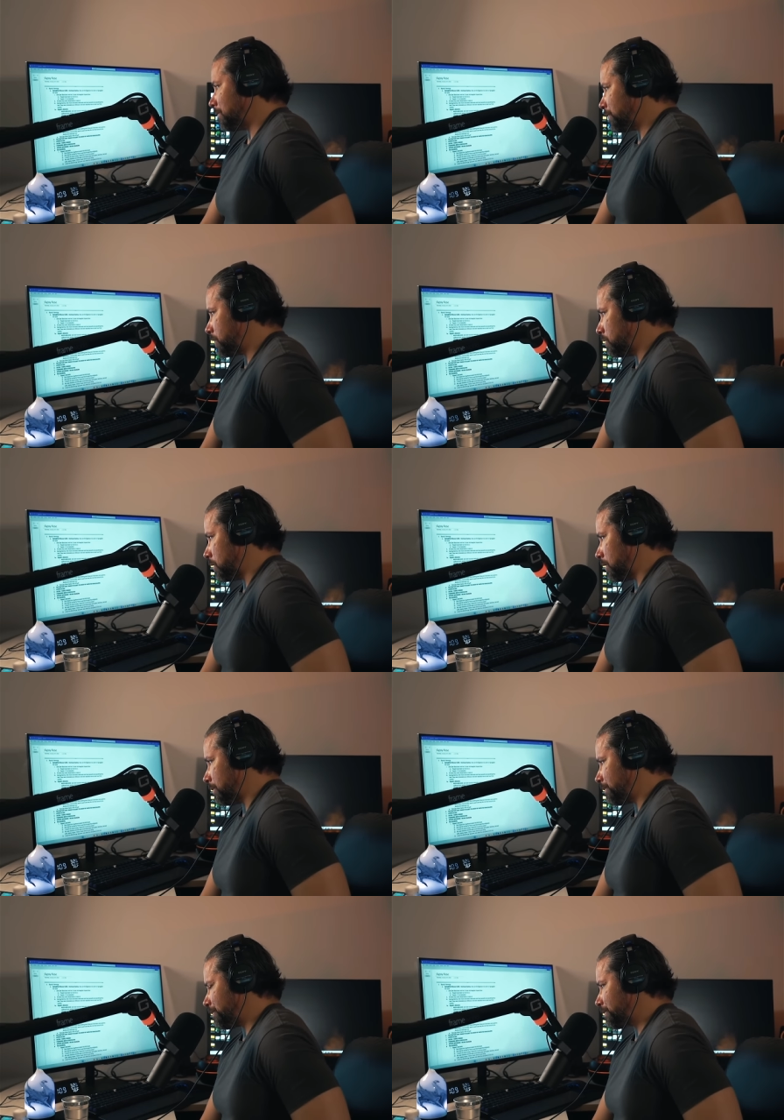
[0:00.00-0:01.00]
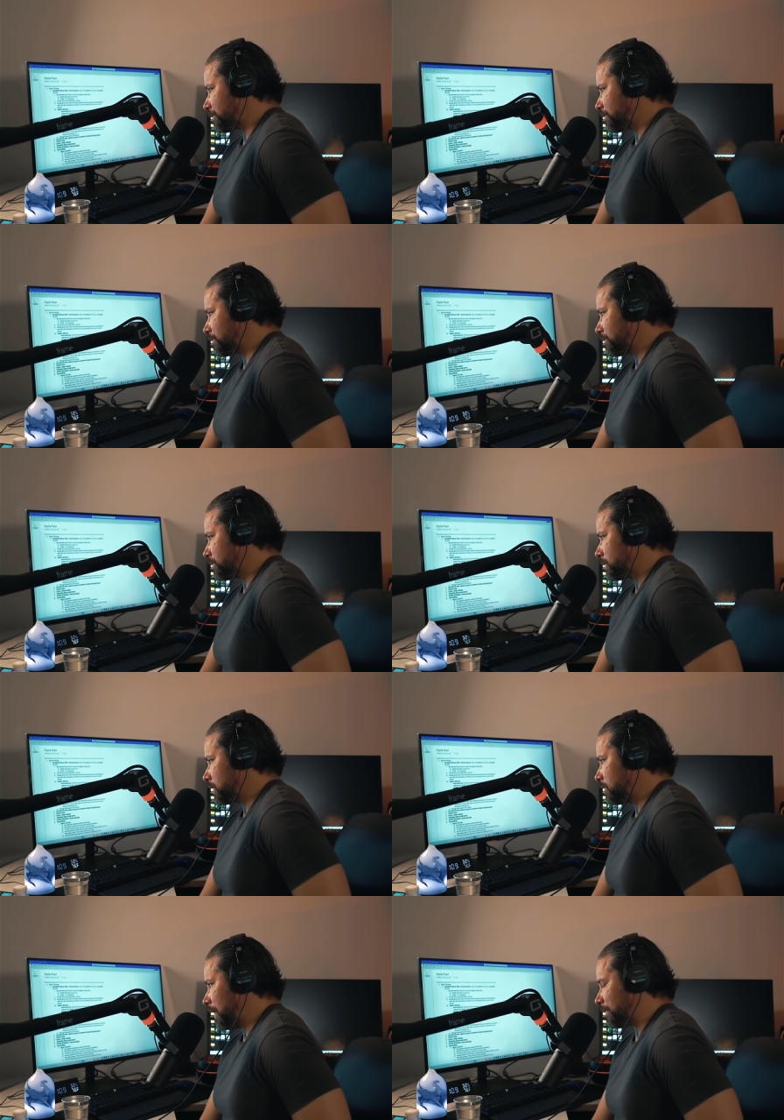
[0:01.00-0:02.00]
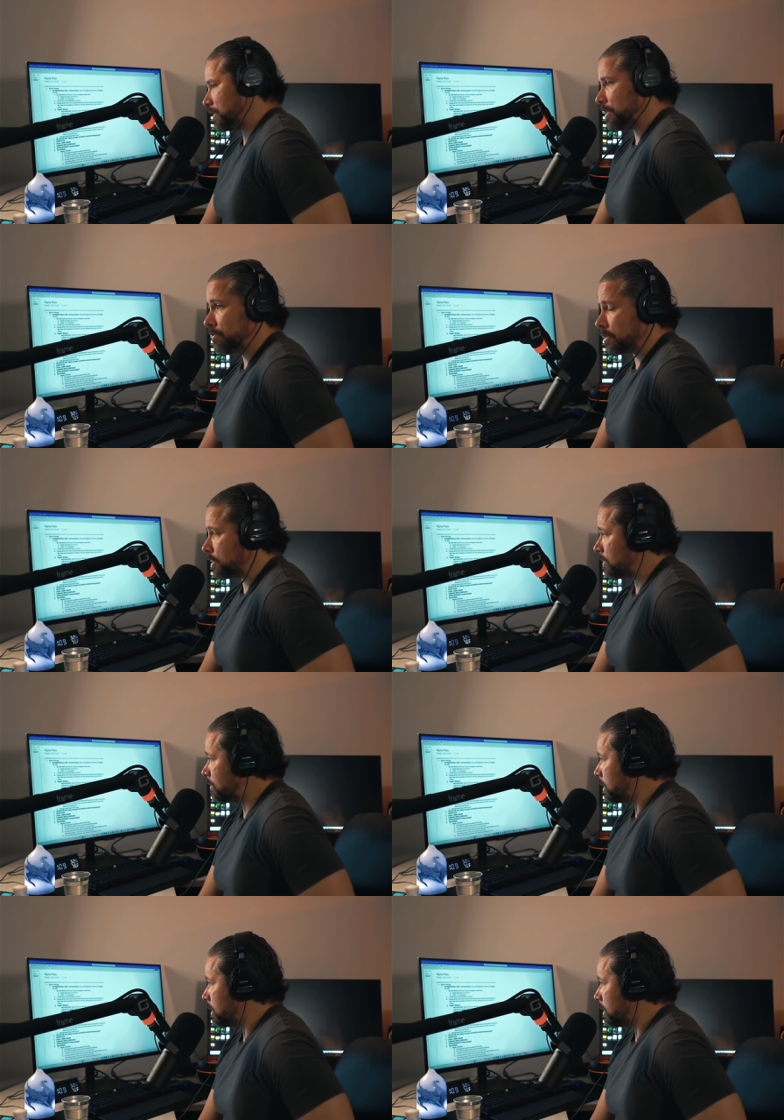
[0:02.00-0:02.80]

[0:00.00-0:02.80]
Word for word: to have to deal with her.